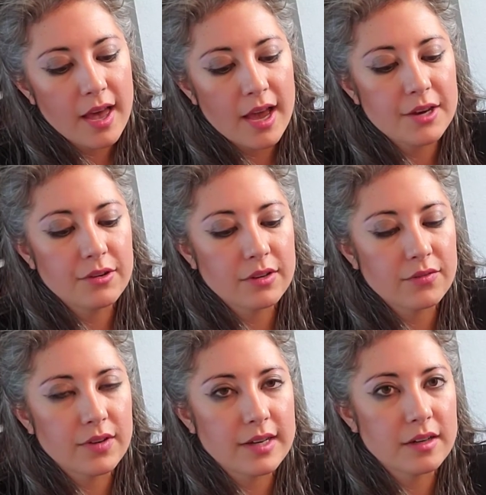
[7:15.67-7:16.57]
And you
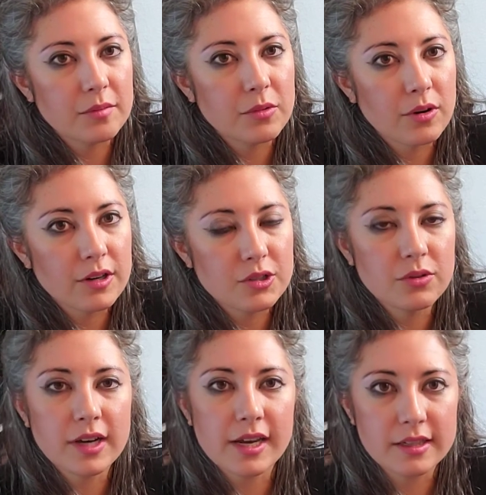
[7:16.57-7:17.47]
can find out more at
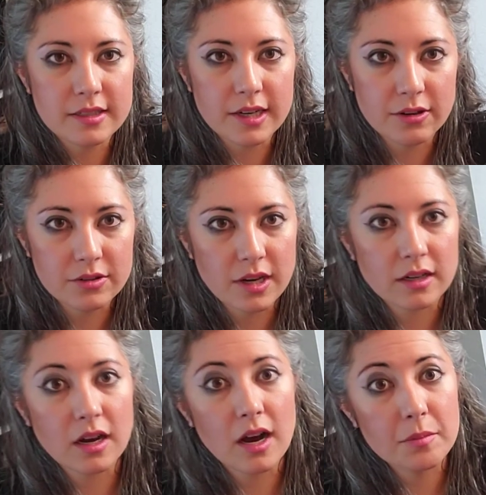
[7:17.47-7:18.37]

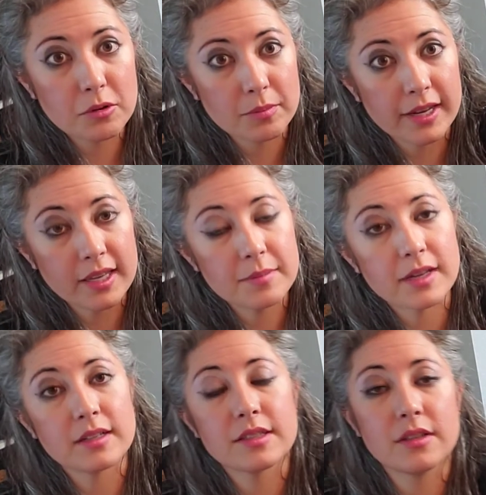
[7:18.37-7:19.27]
trueguidancetarot.com, or my
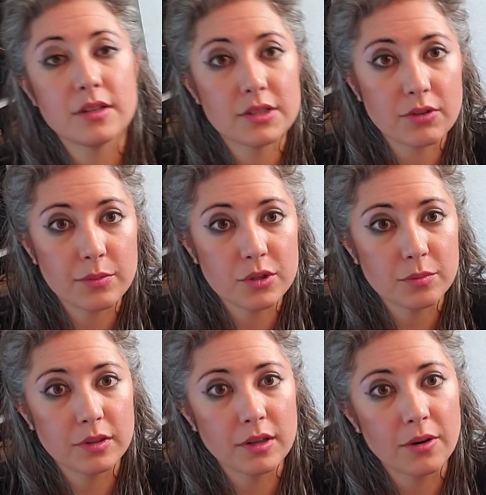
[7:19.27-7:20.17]
email is in the description
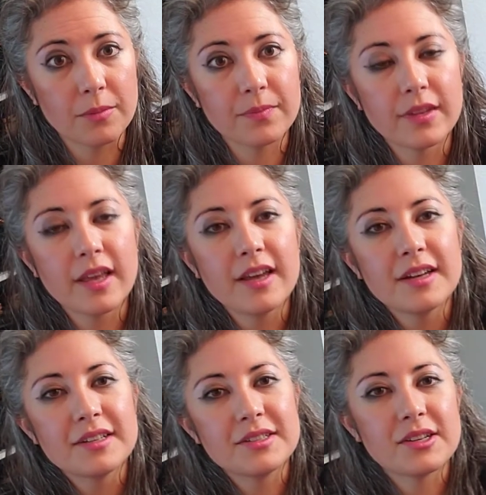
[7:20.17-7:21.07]
below.
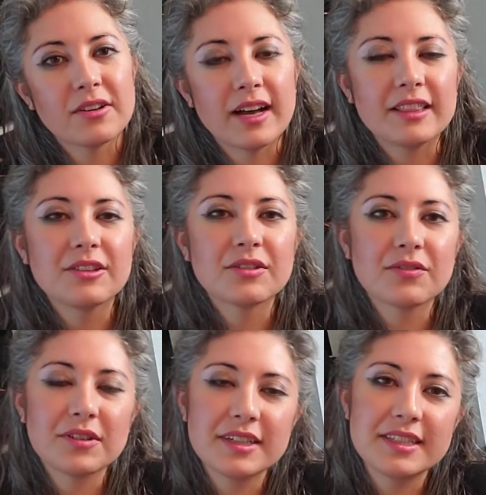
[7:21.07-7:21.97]
So I look
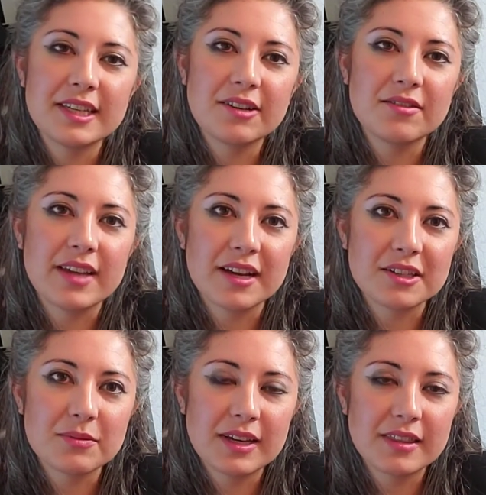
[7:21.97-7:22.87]
forward to seeing you
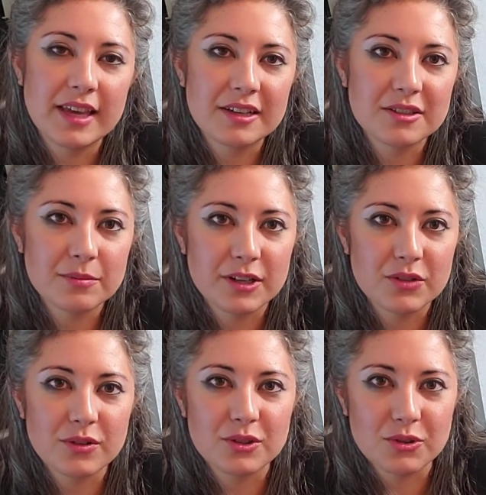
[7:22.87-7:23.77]
next week. Thanks so much
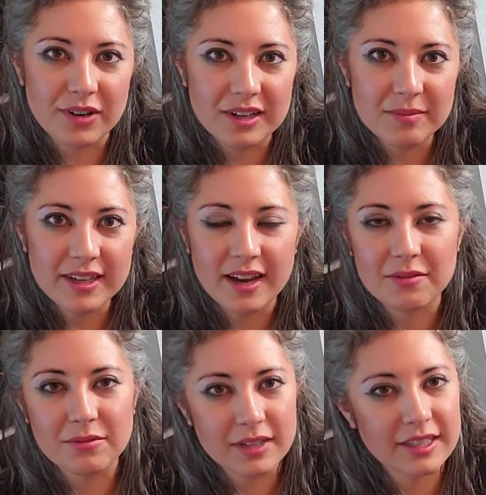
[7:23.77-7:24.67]
for joining me. I
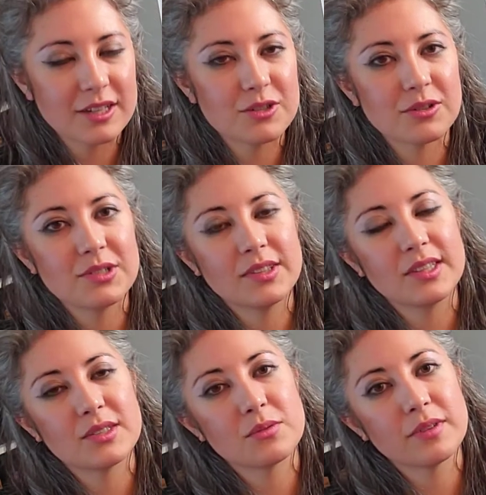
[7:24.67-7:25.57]
really enjoy doing
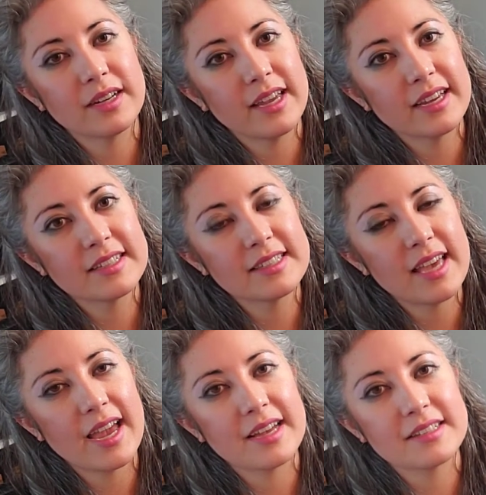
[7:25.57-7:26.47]
these readings,
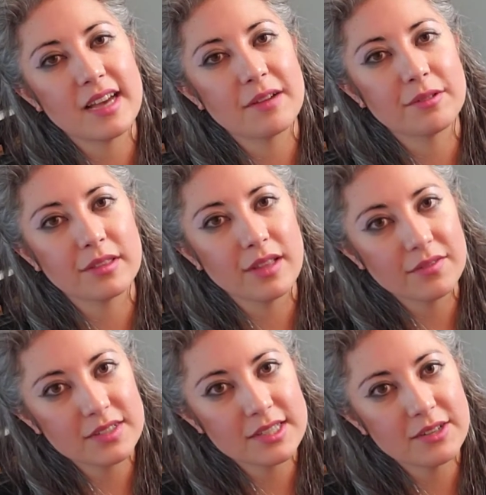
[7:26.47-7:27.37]
and I would
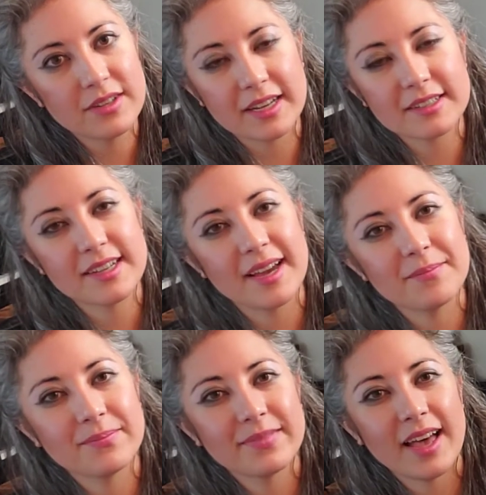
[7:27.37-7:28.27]
love to see you next time.
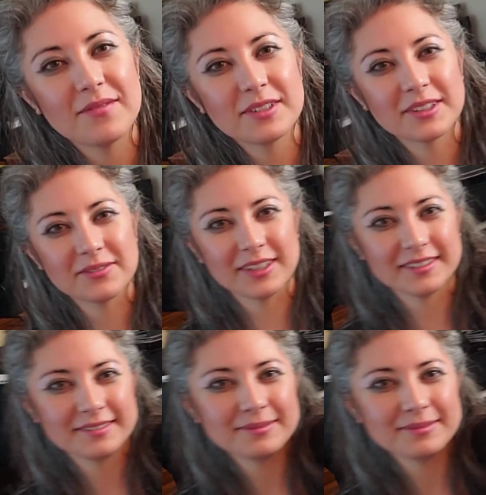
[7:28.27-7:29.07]
Have a good one.